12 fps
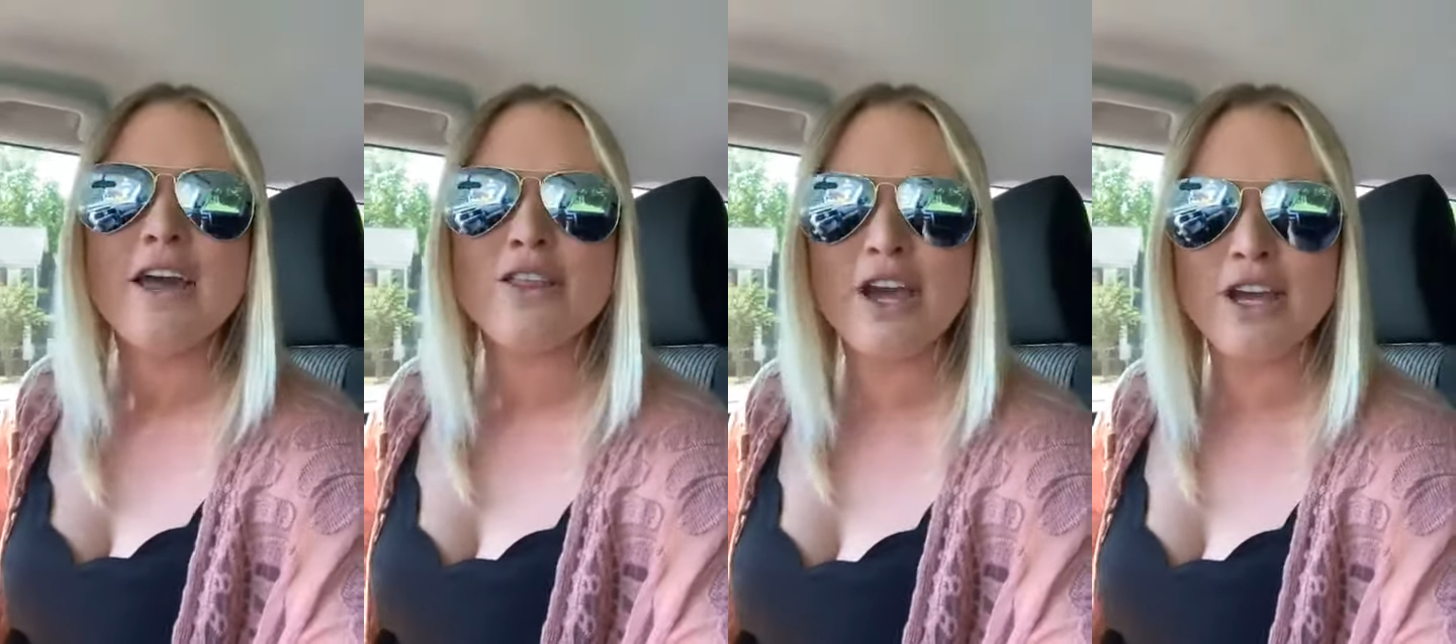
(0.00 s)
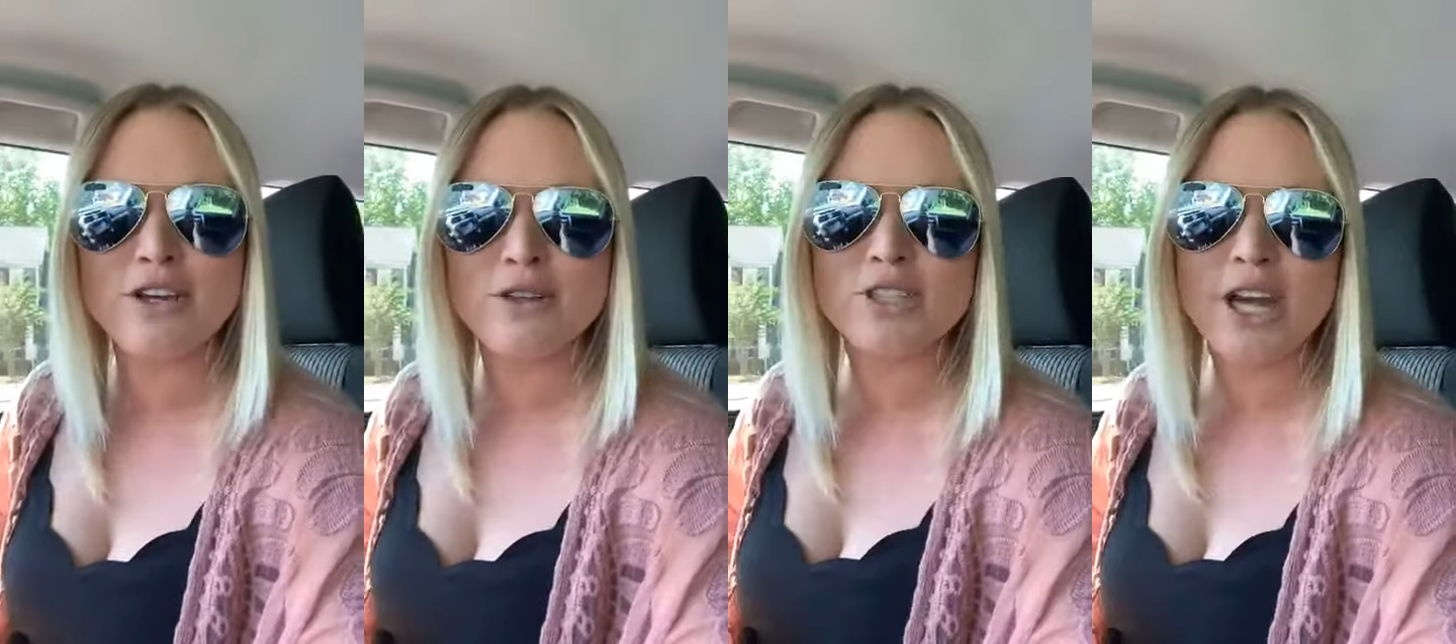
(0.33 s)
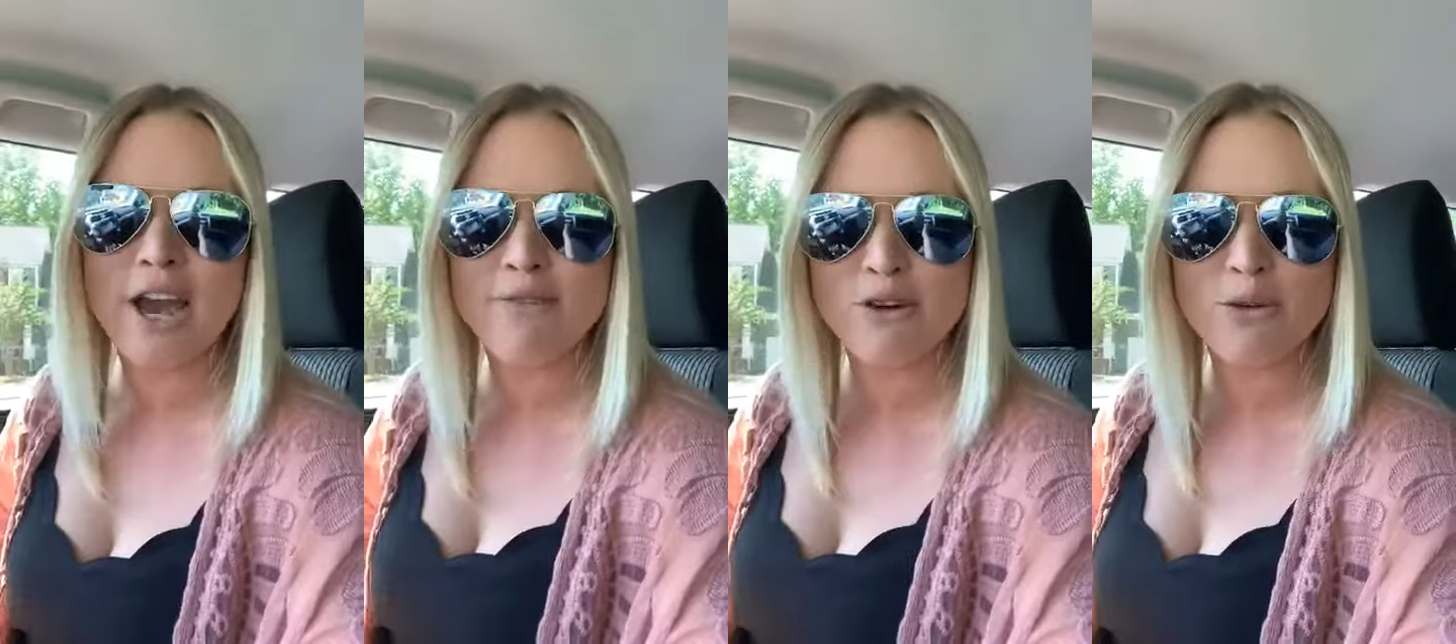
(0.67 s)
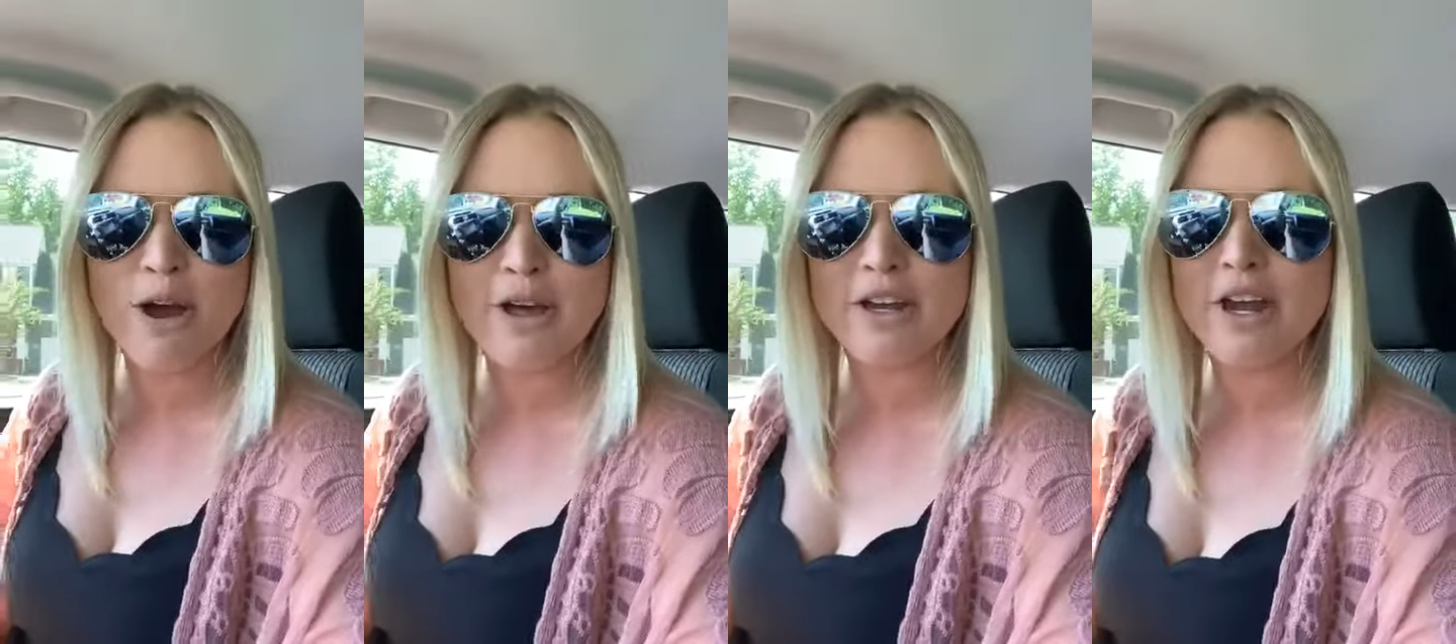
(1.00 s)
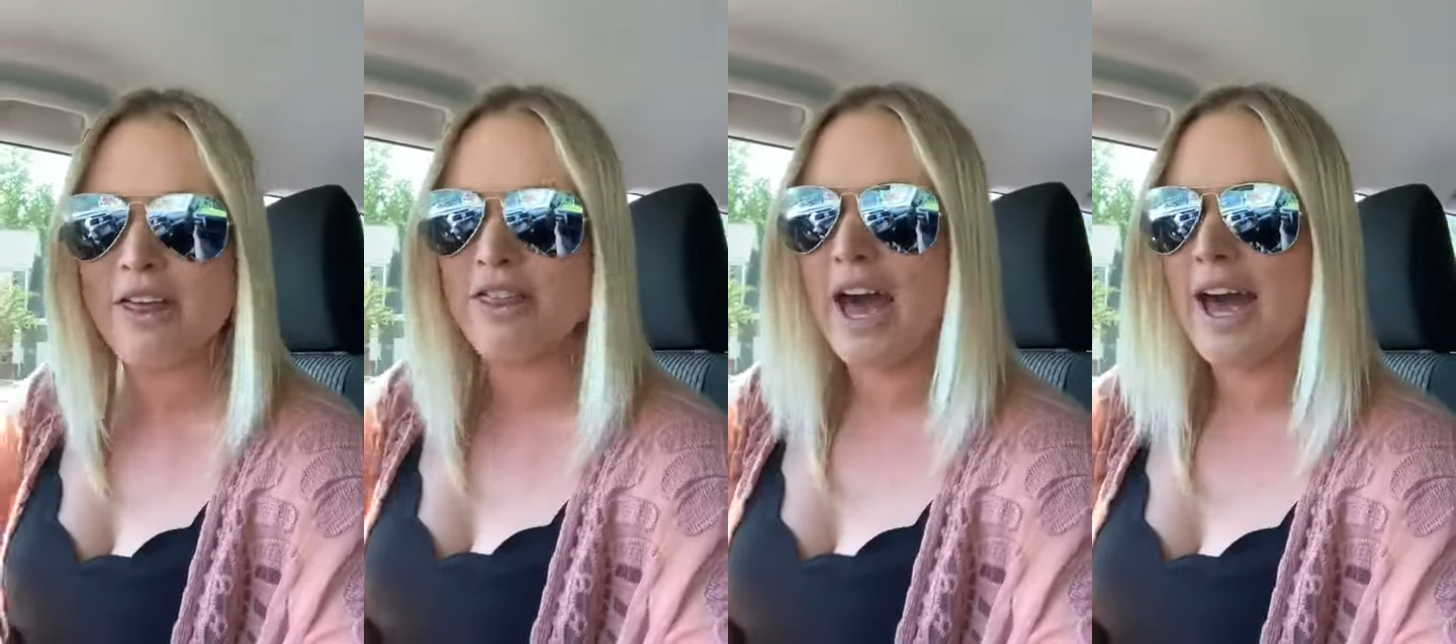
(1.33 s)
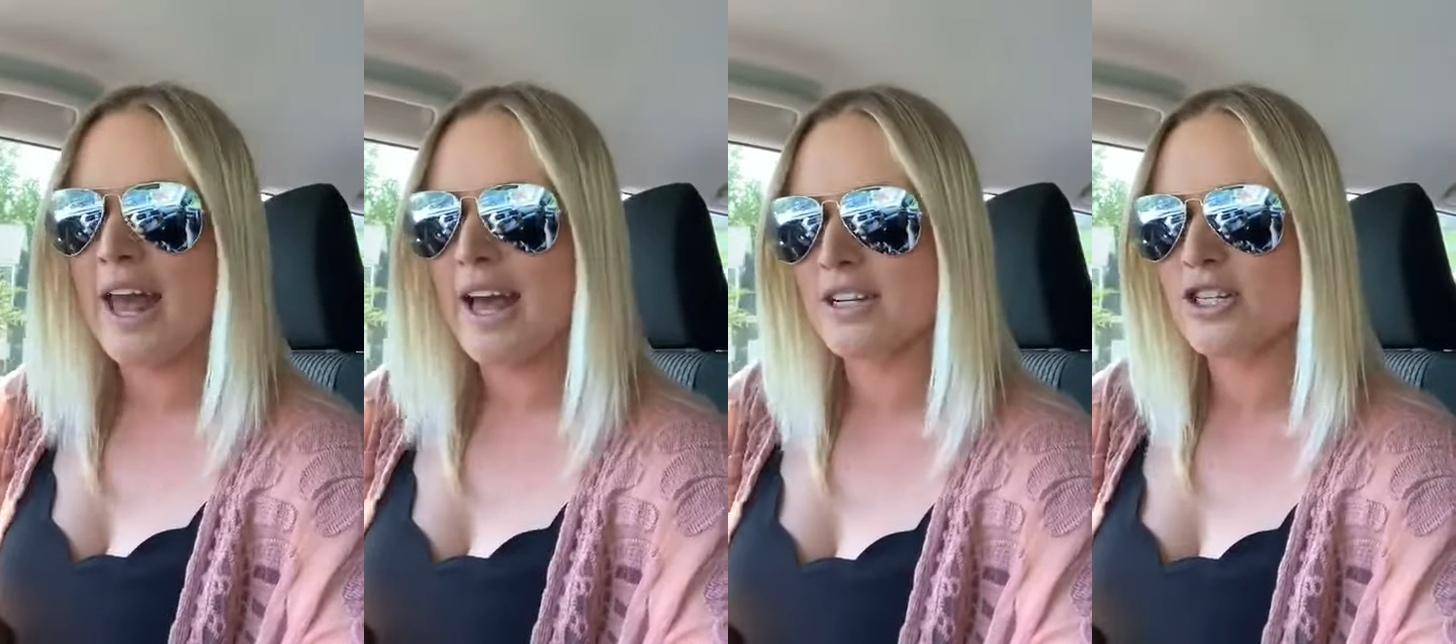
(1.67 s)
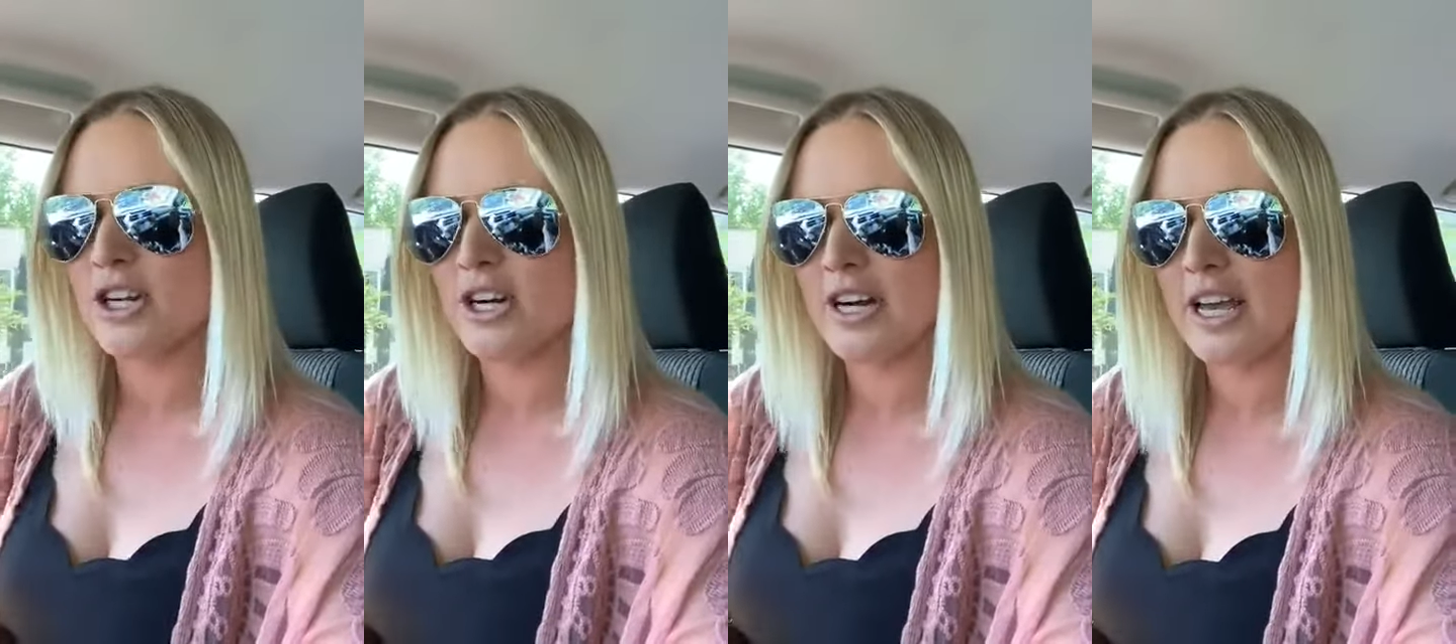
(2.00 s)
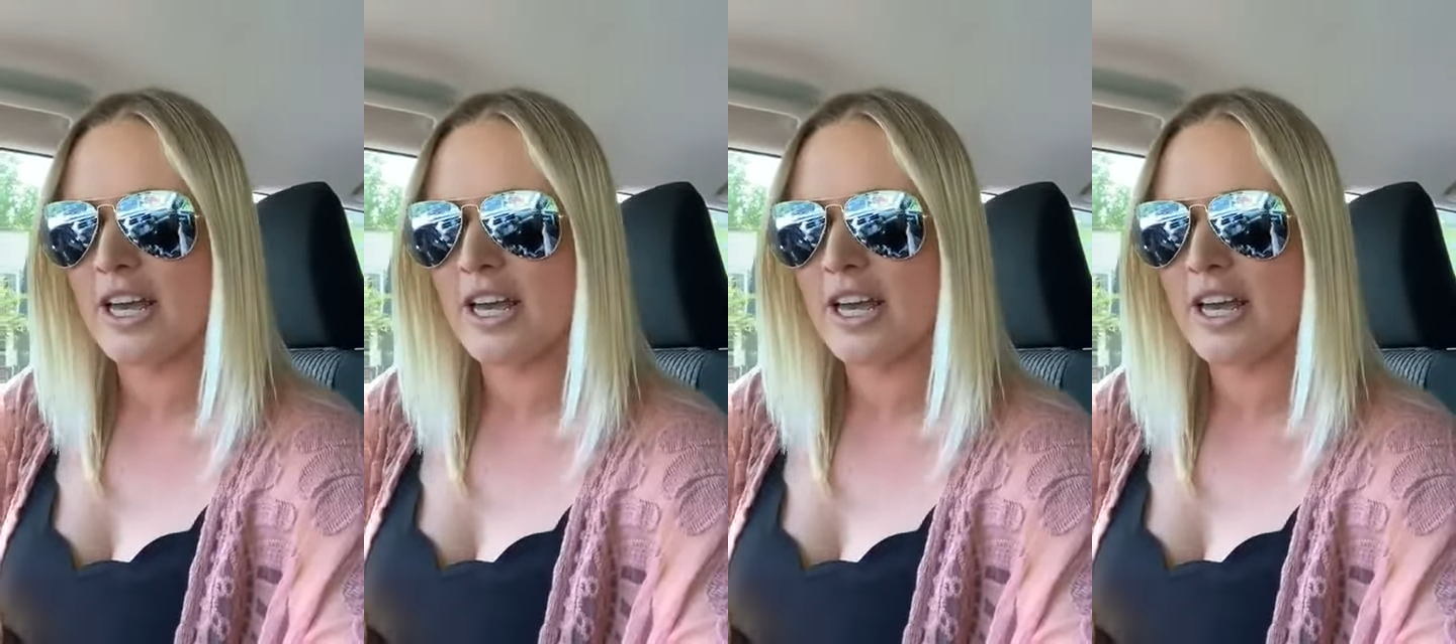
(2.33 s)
Thank you to everyone that entered.